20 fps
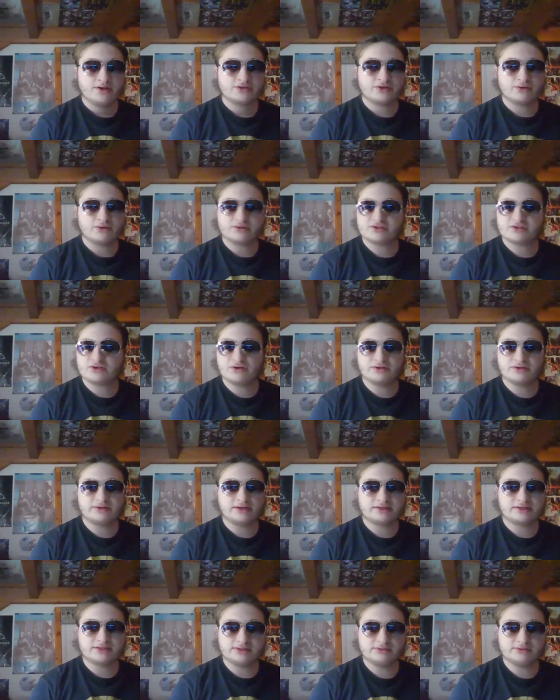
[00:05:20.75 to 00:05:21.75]
So it's good
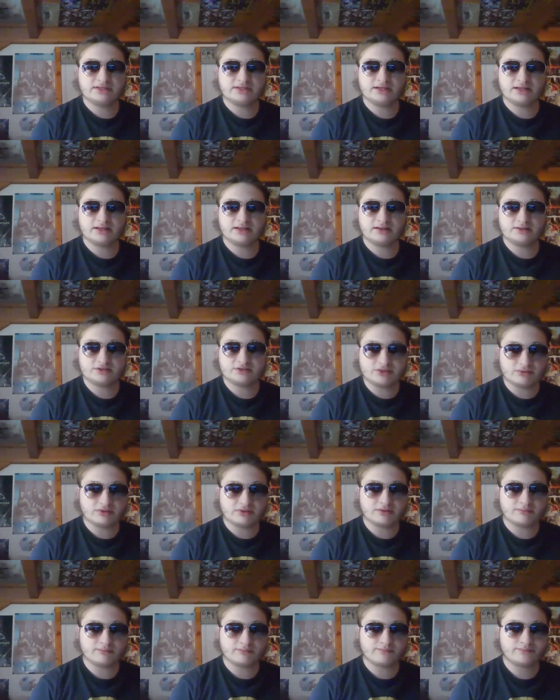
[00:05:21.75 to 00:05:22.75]
that two team that two
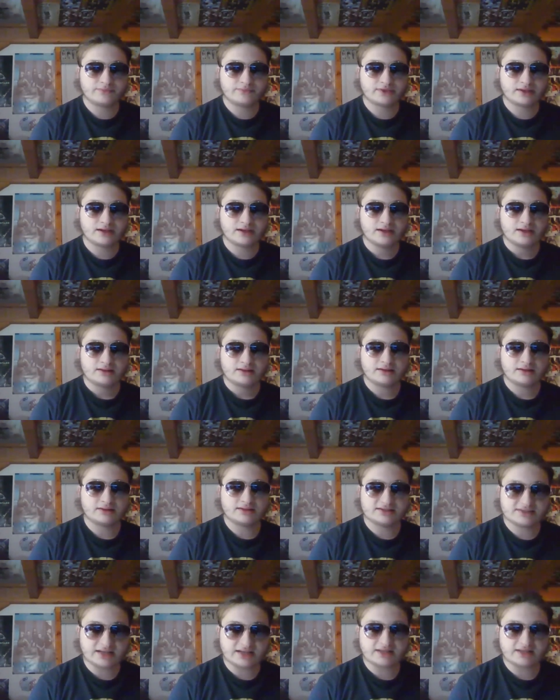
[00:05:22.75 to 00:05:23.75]
of them,
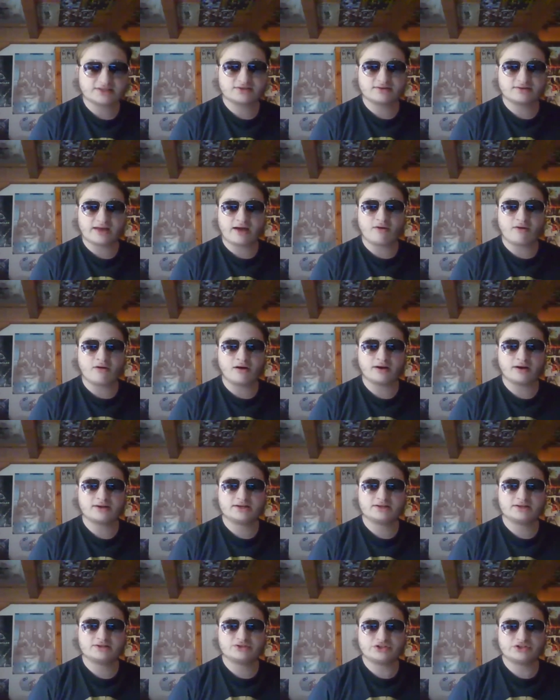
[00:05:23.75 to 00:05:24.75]
that the Saints are now
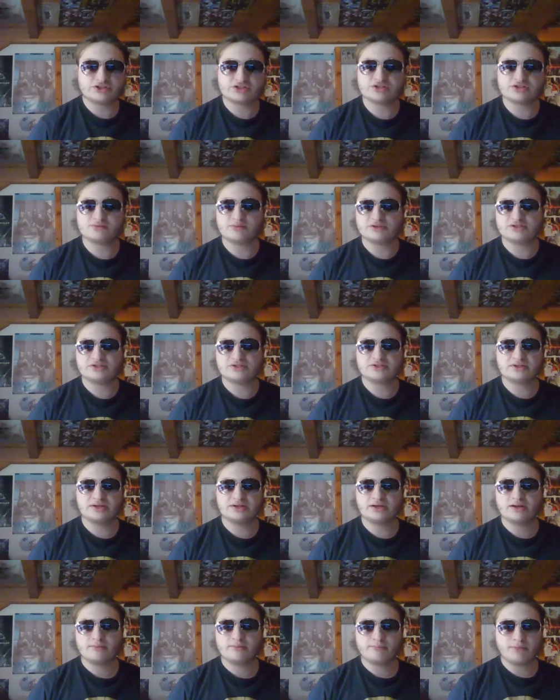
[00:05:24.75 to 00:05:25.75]
hot just as much as
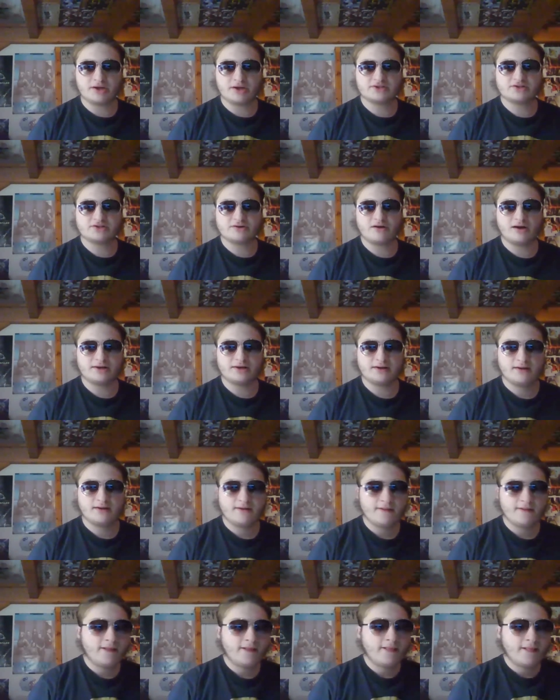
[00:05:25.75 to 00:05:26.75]
the Bucks are hot.